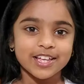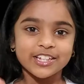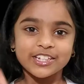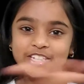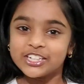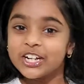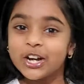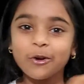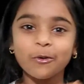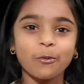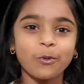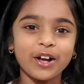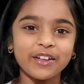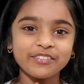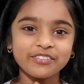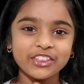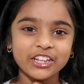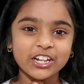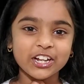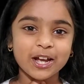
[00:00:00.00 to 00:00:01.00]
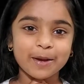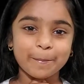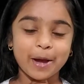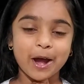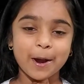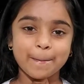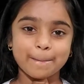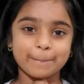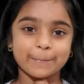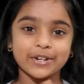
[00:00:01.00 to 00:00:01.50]
You know one thing
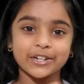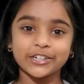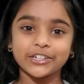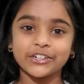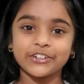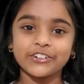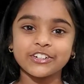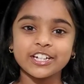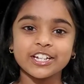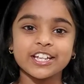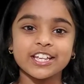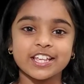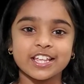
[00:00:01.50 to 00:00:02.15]
about Mercury?